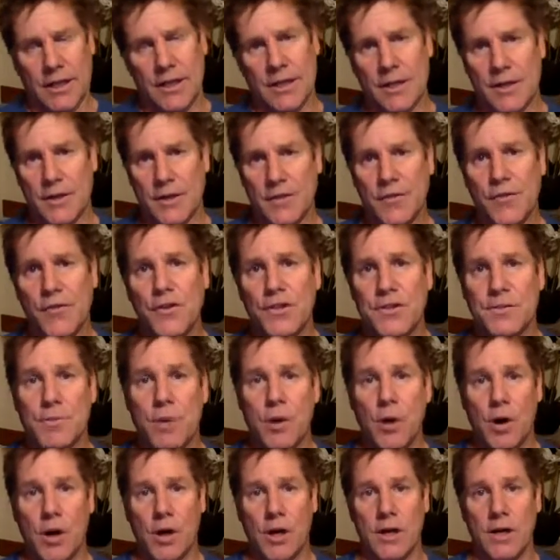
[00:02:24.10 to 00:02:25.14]
The first
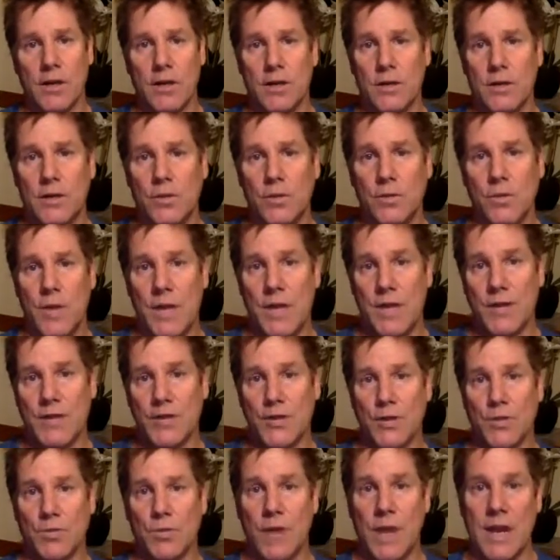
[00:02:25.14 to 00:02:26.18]
part, you raise
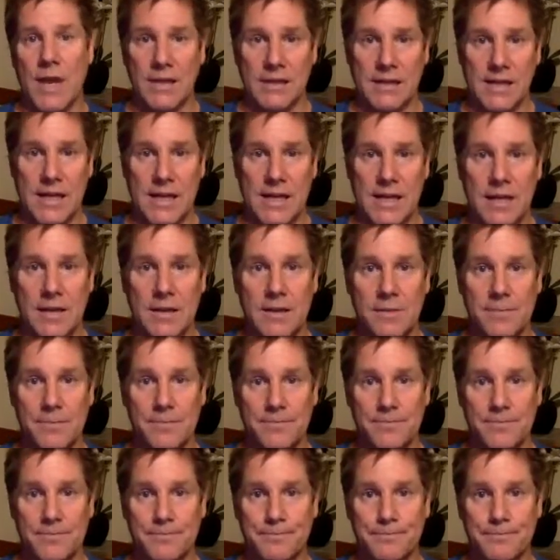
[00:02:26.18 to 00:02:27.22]
your right leg,
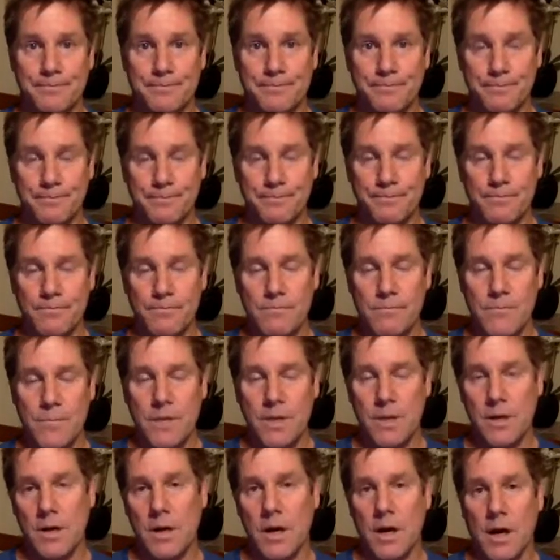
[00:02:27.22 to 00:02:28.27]

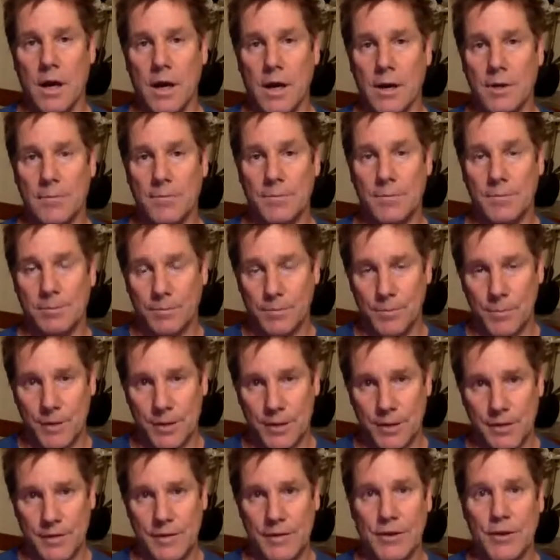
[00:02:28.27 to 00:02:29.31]
and
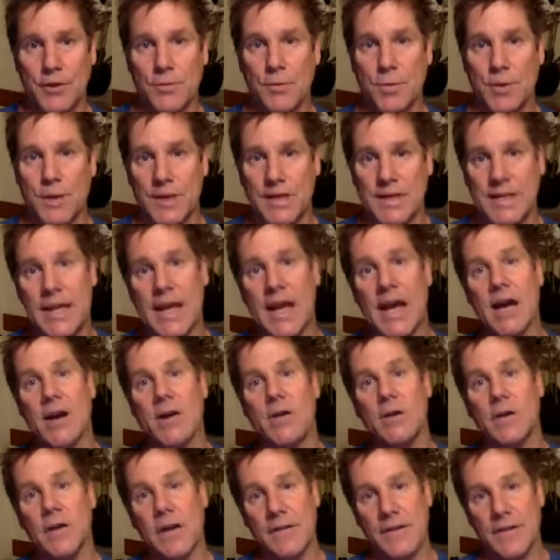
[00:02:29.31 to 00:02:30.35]
then you bring it
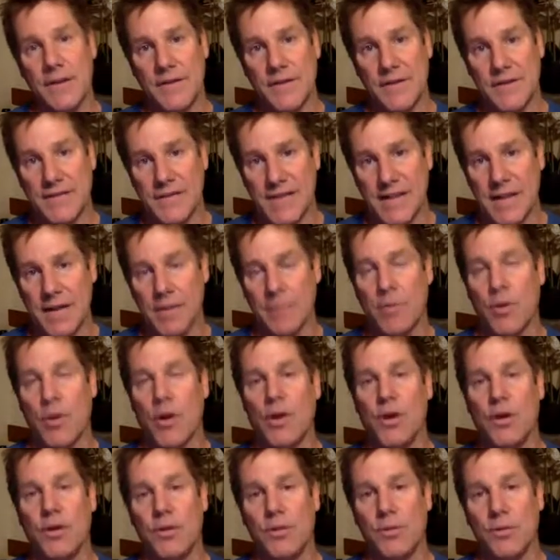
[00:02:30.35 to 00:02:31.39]
down. And then the second
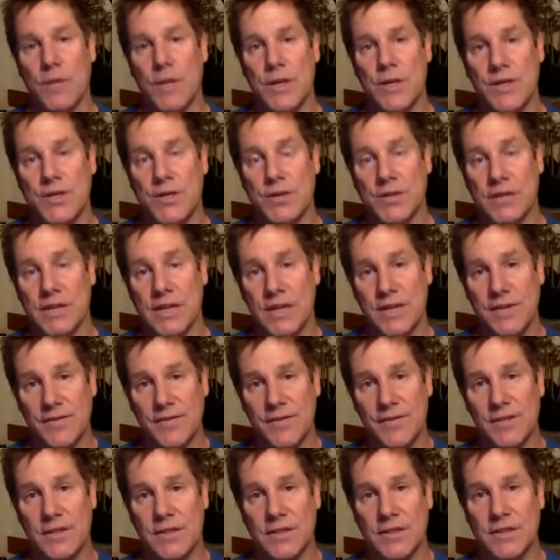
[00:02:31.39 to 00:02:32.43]
part, you raise your
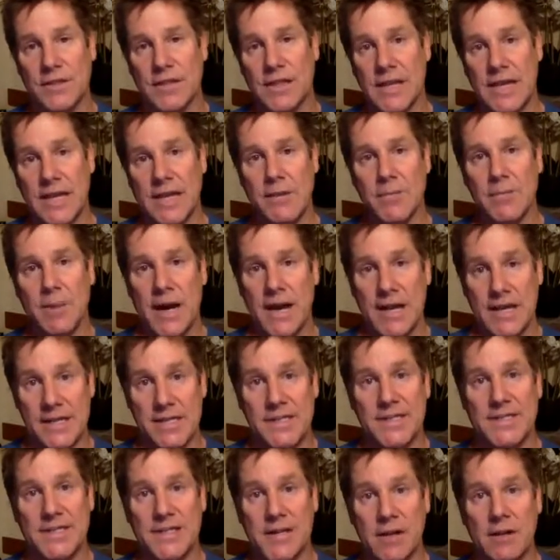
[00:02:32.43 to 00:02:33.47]
left leg by
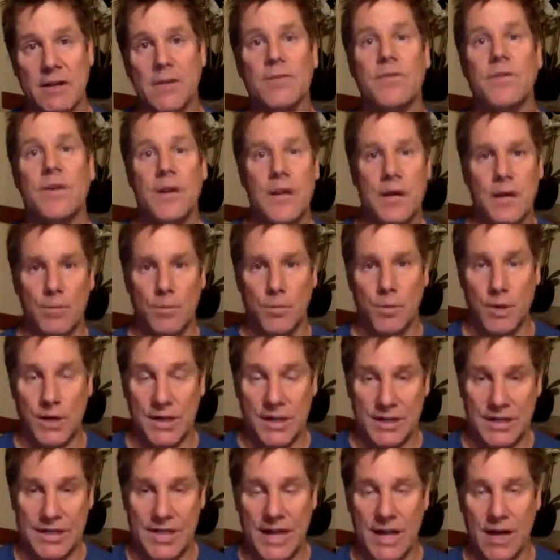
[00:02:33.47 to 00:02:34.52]
itself,
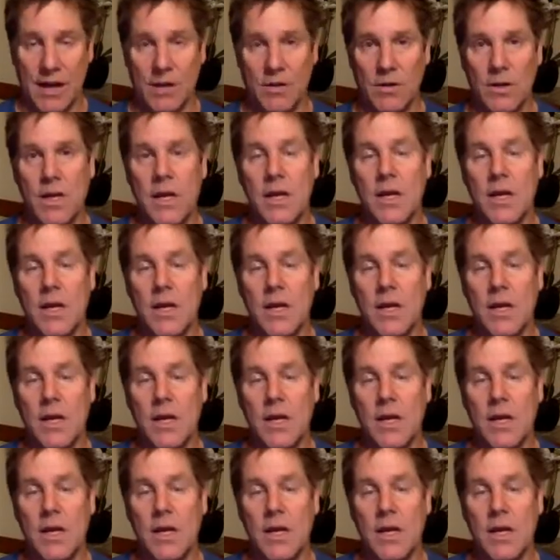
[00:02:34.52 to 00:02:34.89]
bring it down.